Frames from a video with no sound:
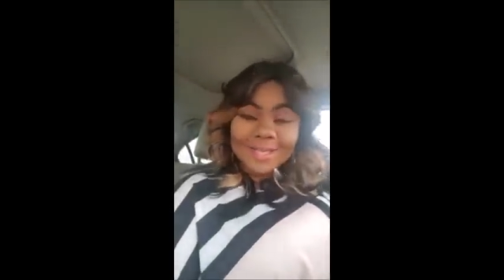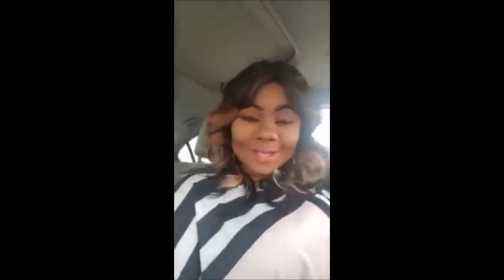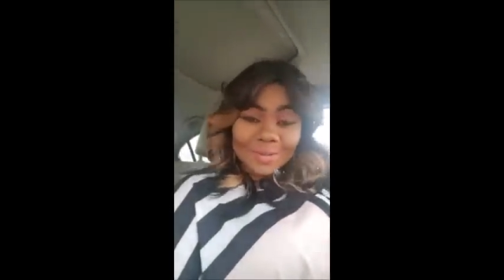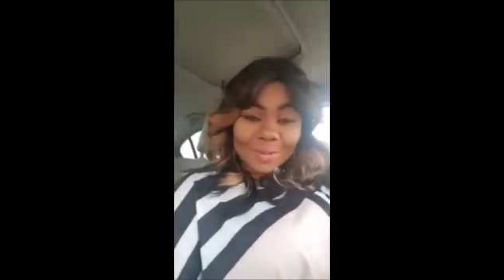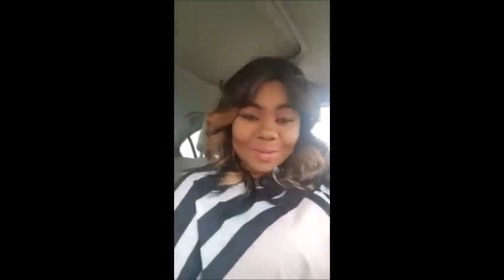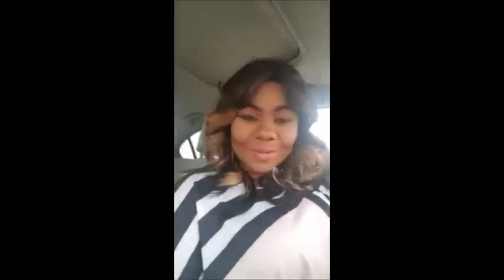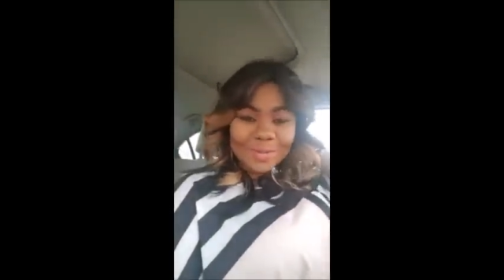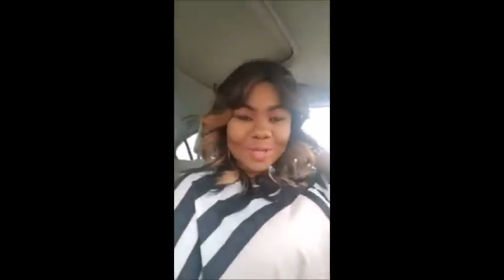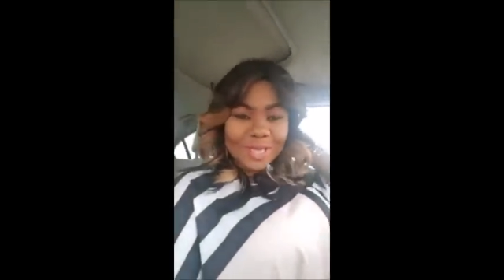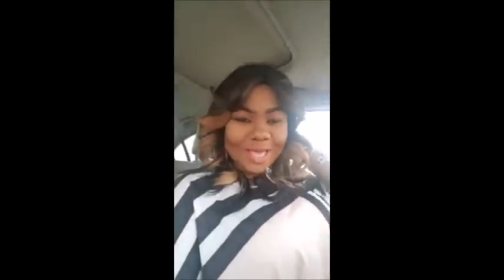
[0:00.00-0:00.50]
I
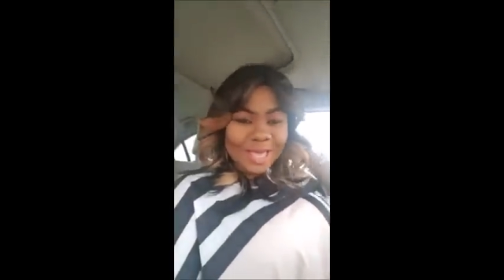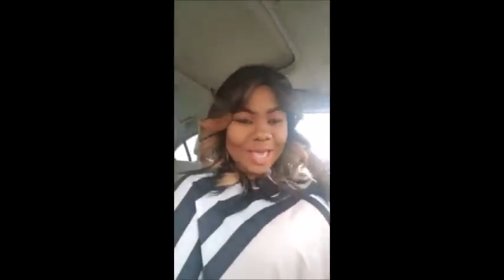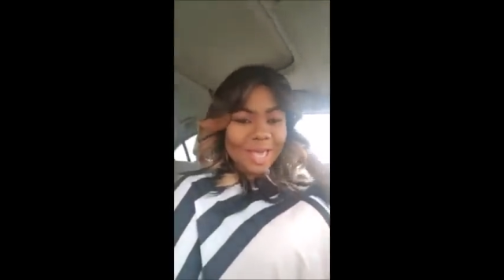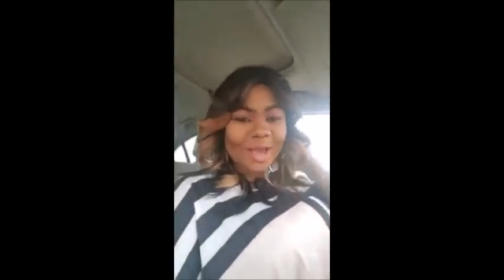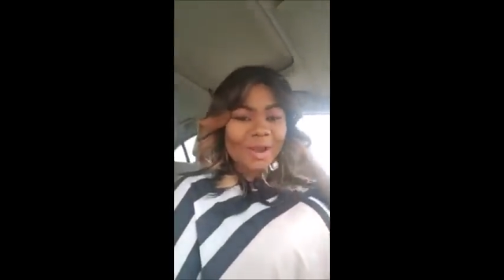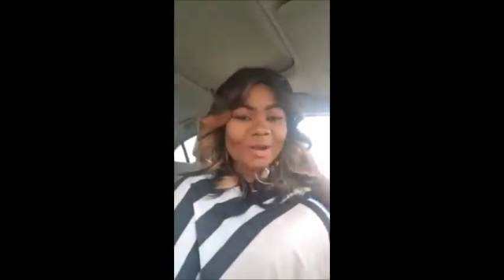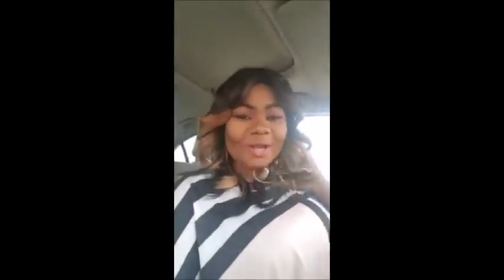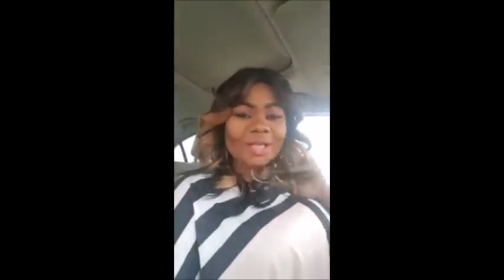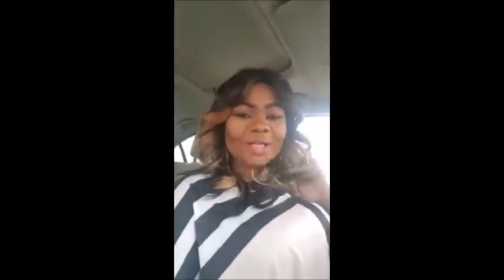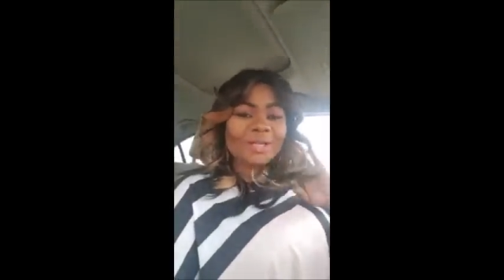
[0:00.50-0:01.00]
just want
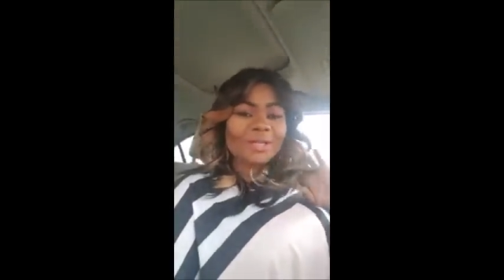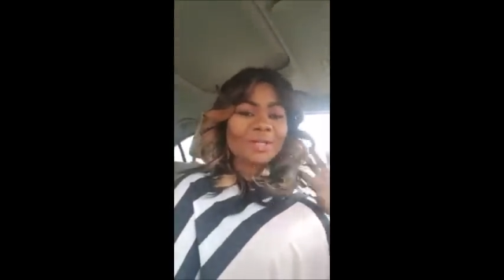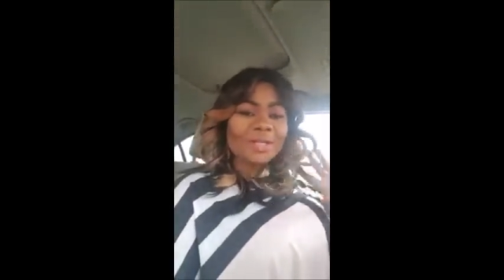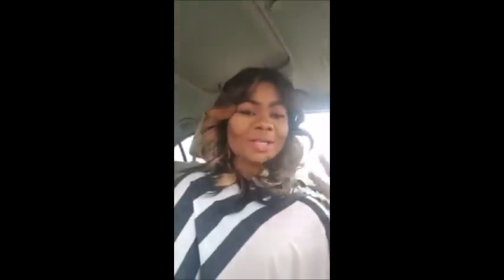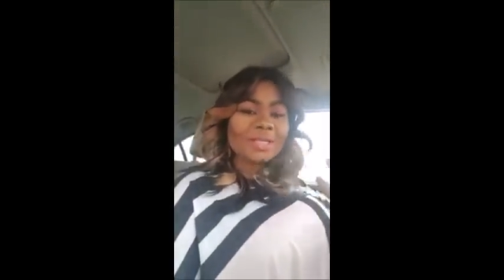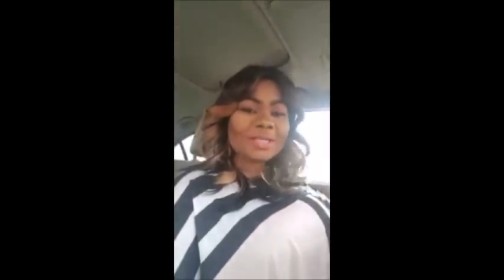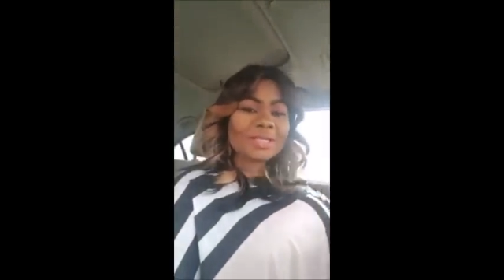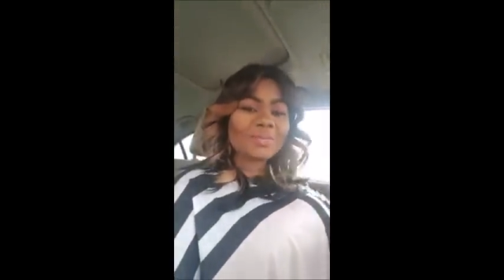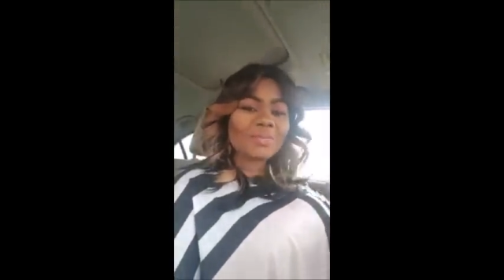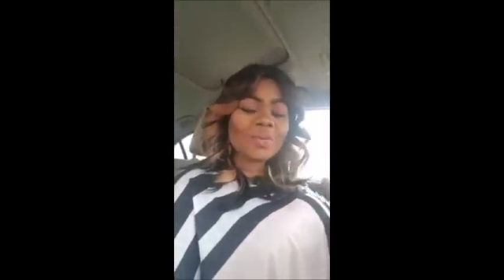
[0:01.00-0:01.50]
to encourage
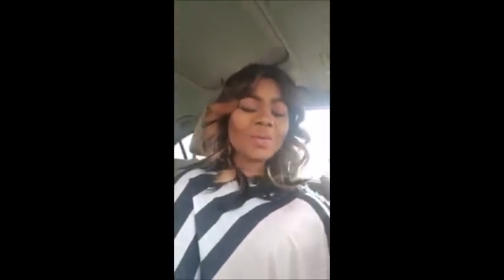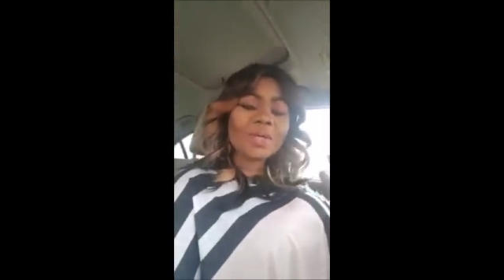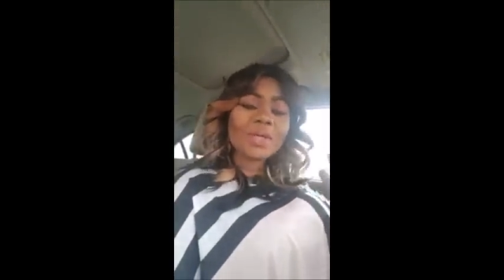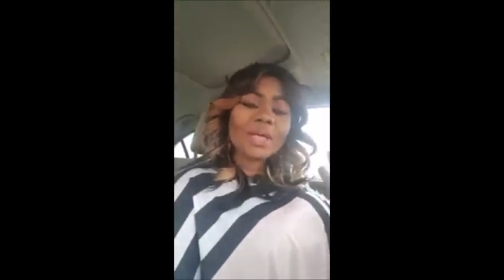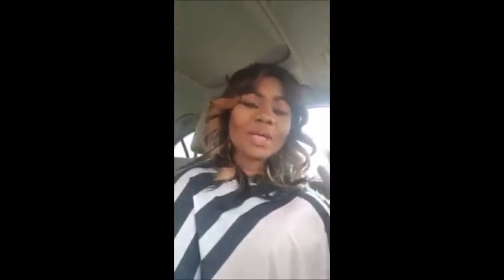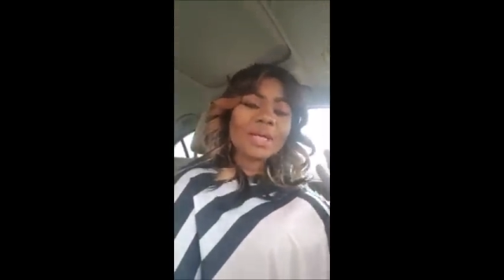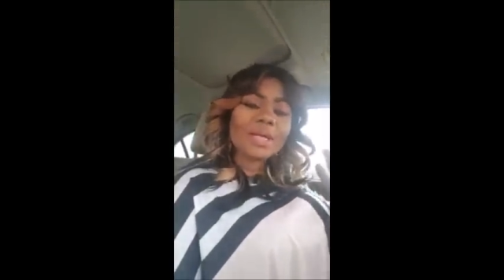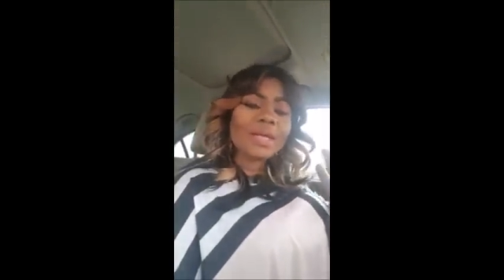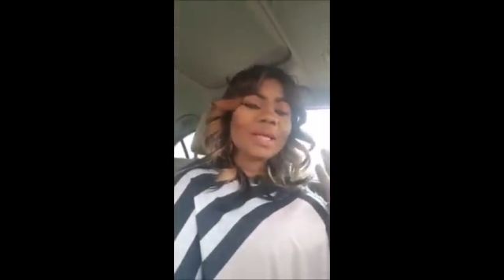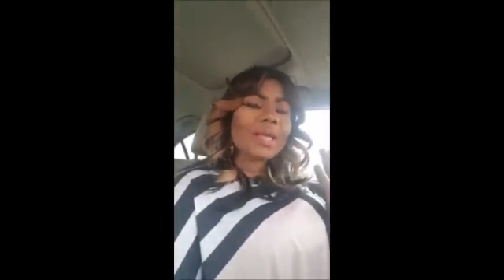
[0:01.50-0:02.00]
you this
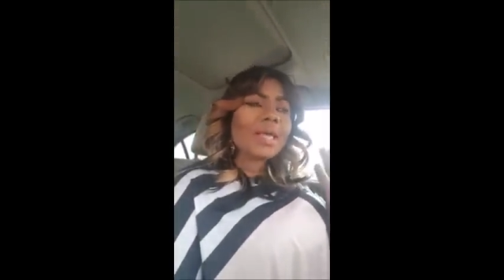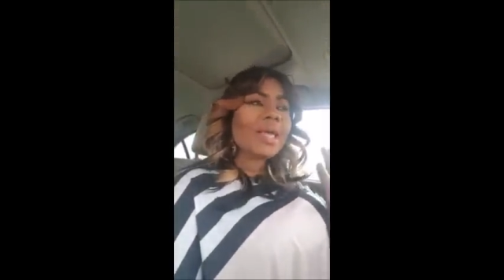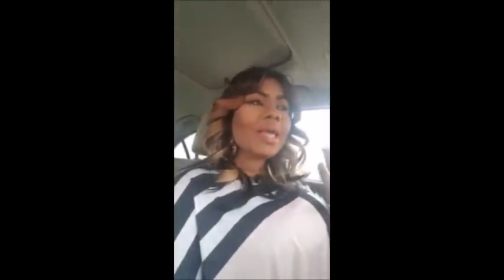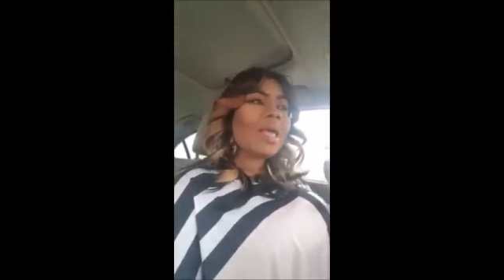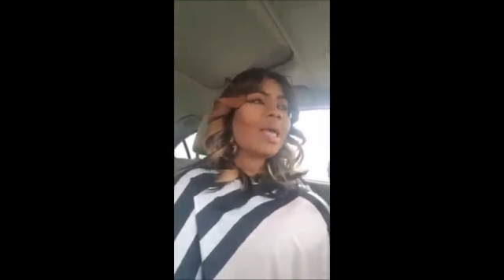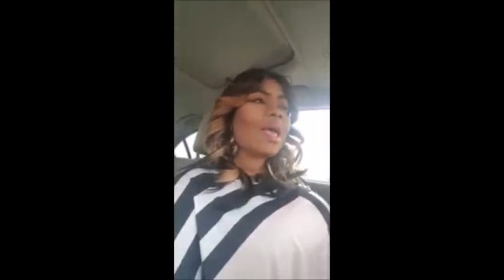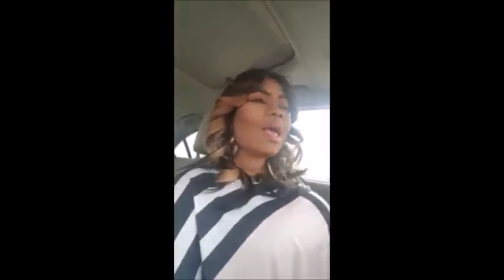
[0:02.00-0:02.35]
morning.